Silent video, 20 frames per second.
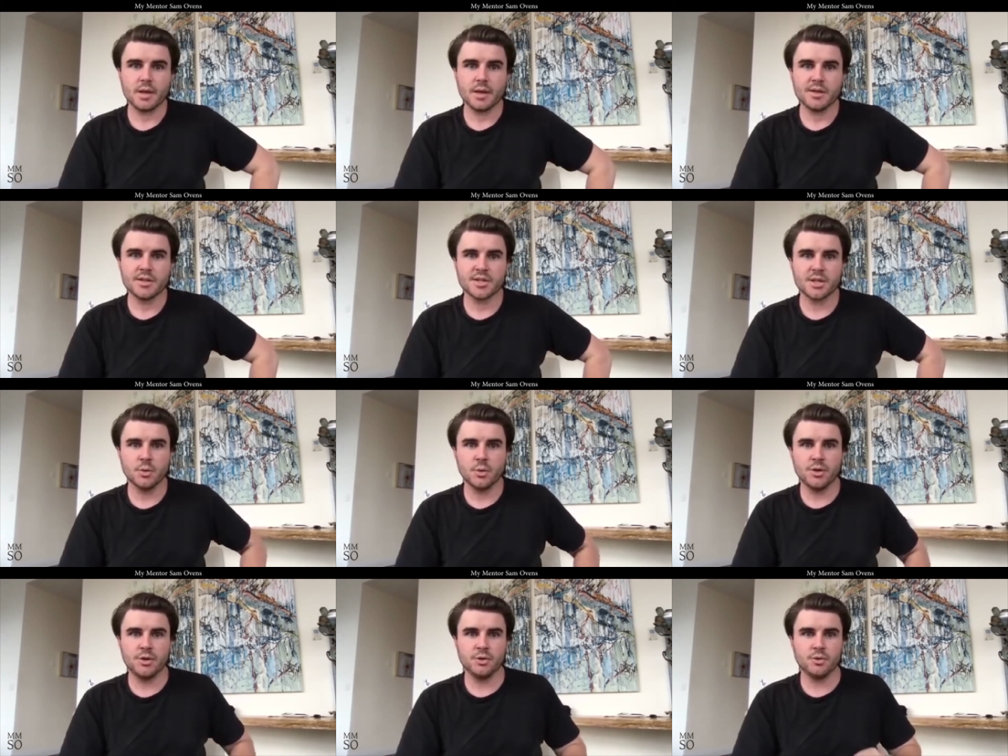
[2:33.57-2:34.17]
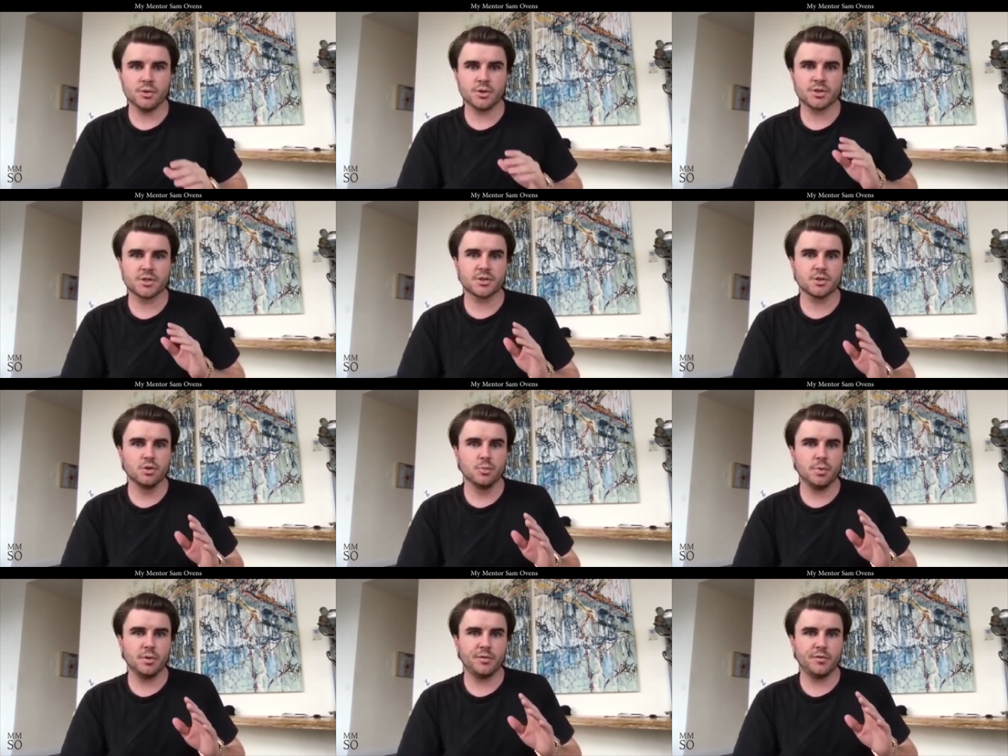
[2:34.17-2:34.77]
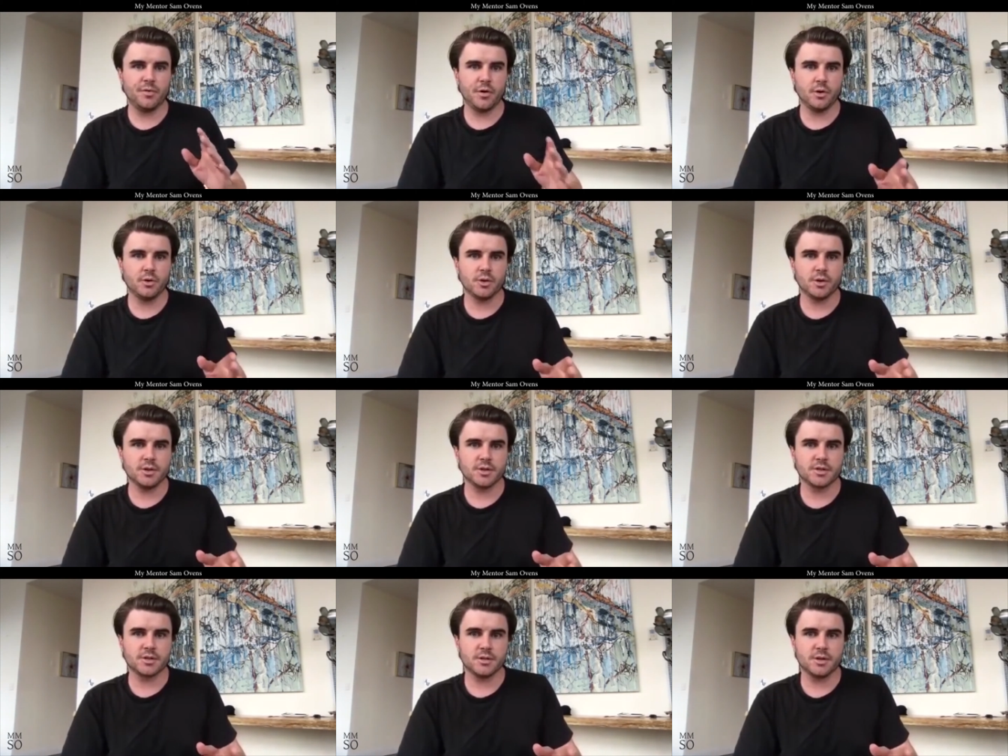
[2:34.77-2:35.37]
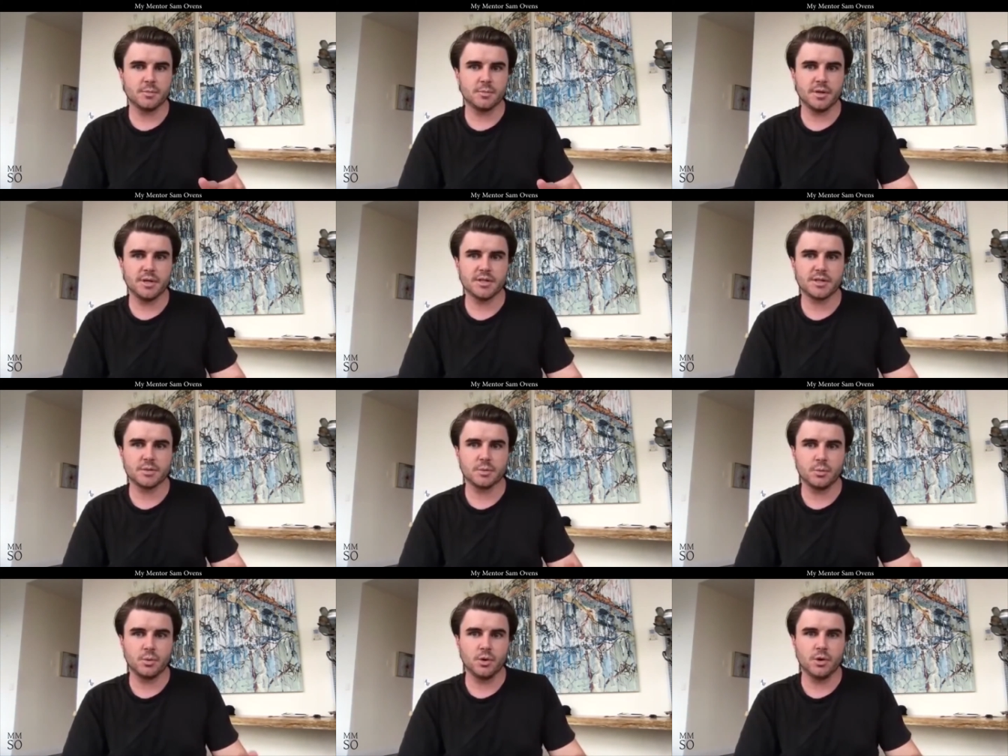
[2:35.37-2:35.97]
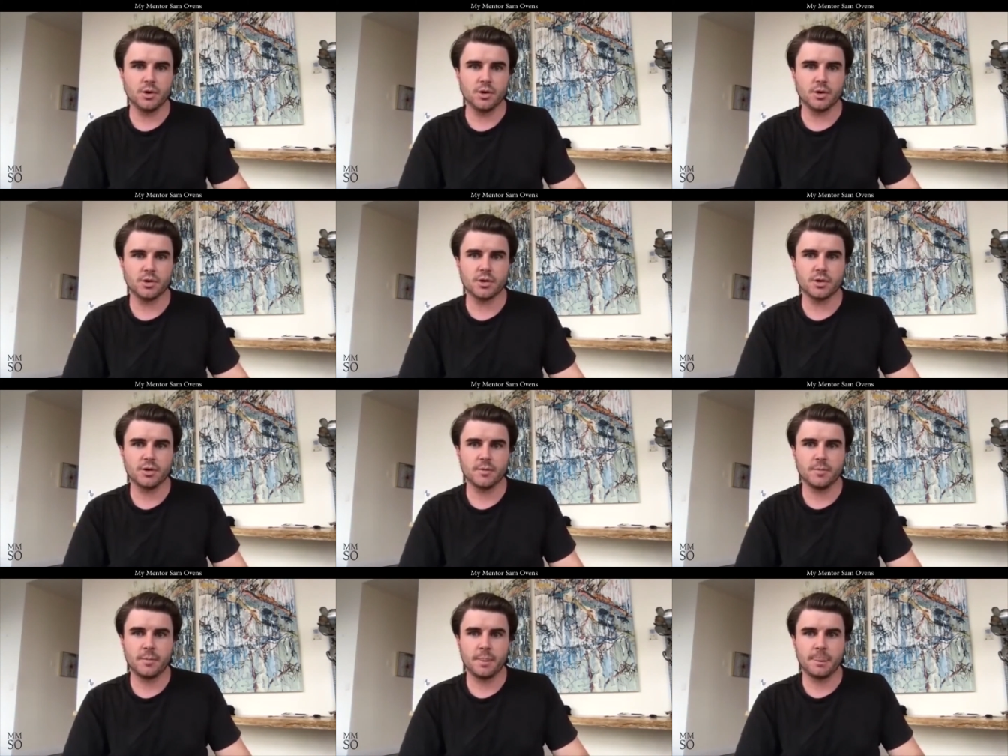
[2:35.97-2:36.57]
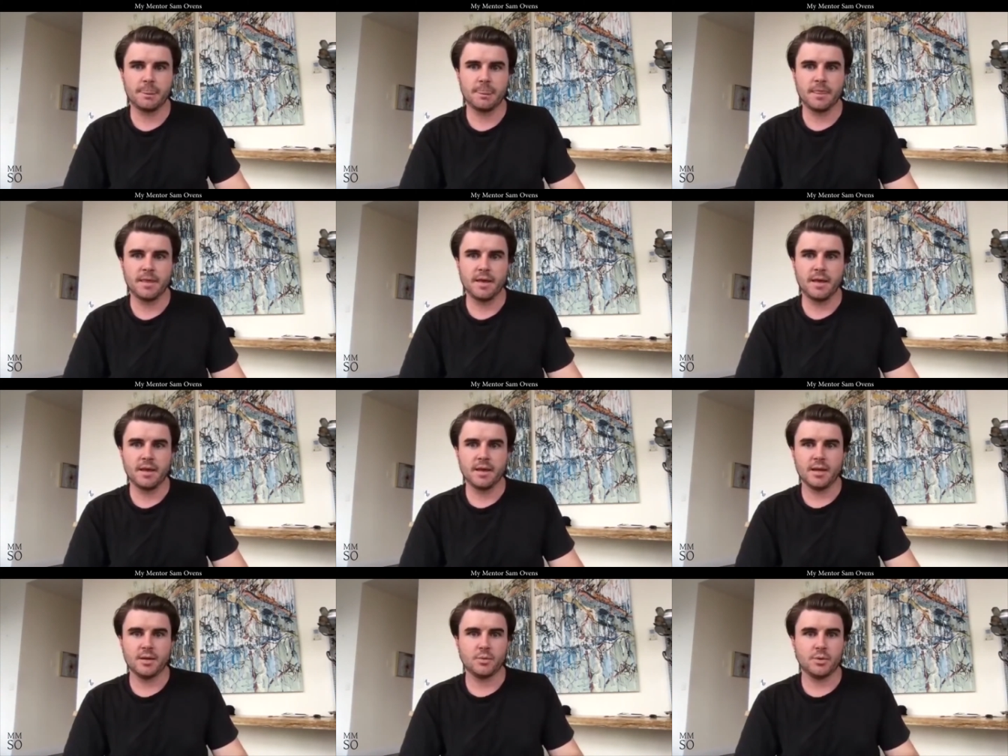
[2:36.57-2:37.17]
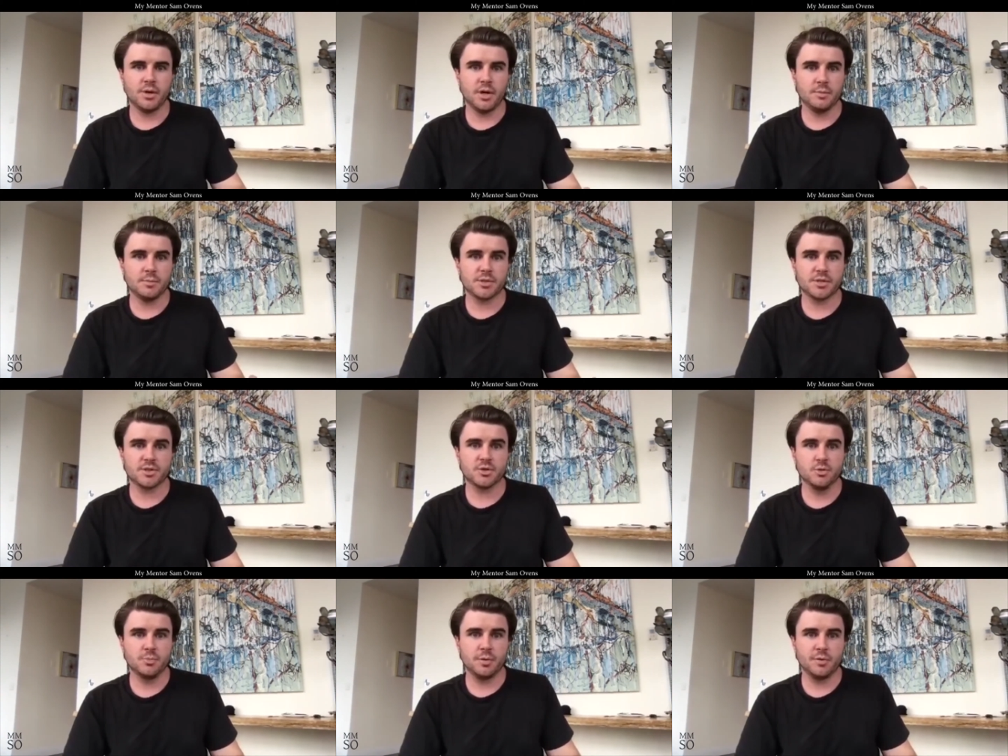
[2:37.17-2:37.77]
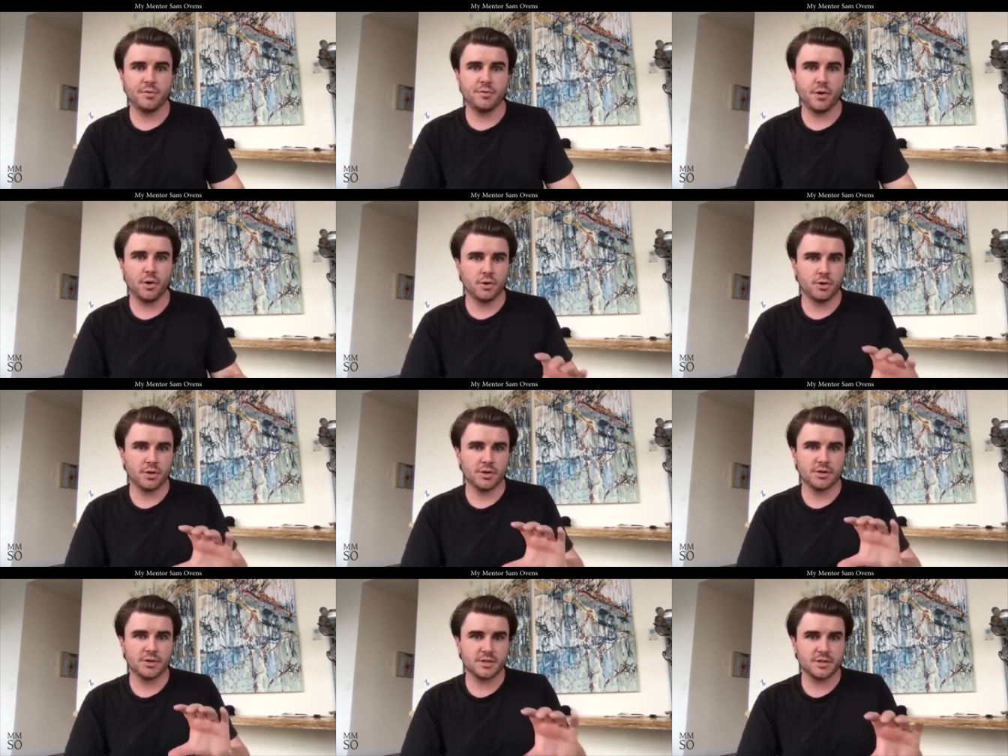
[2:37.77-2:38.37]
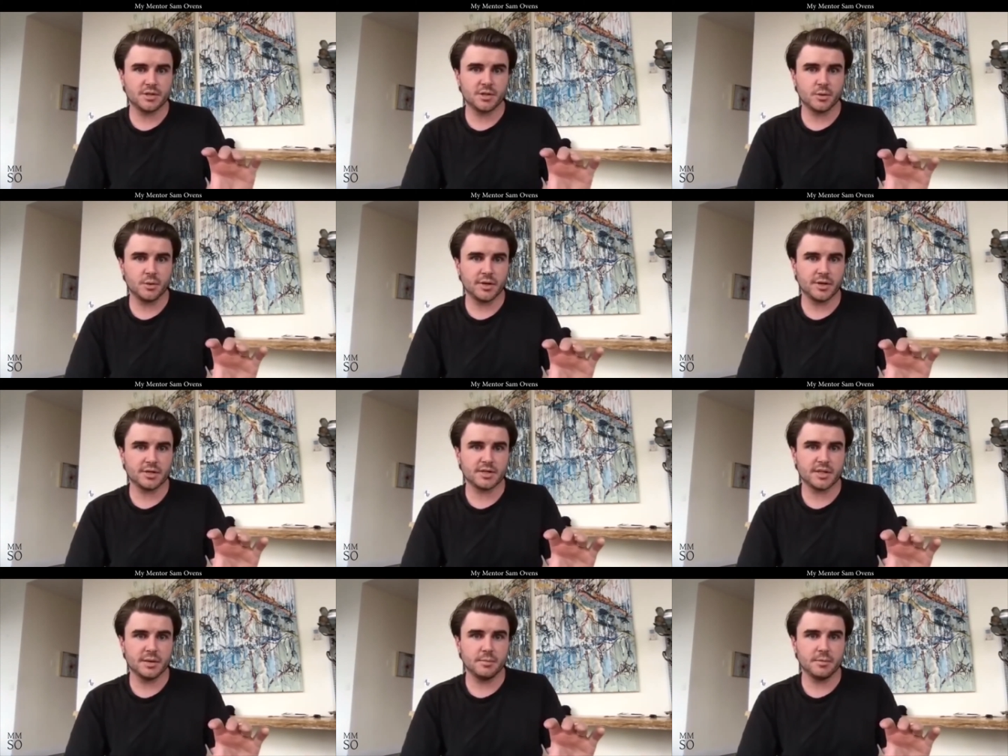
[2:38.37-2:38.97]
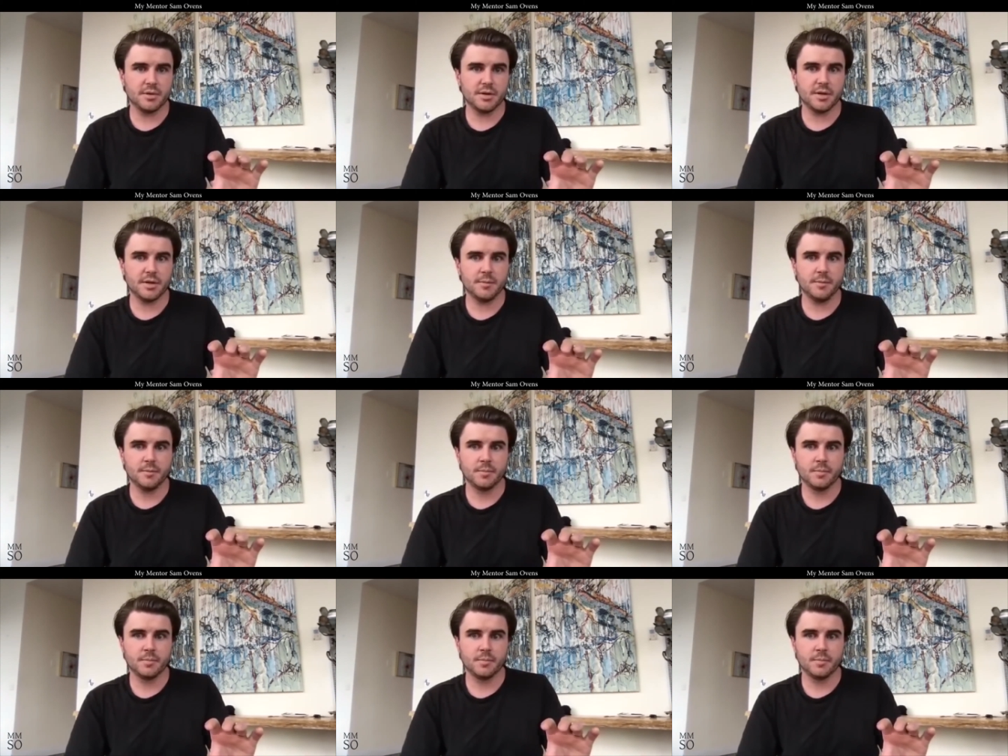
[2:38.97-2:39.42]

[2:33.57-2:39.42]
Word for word: So when you're super focused on a piece of work, like when I'm super focused doing something,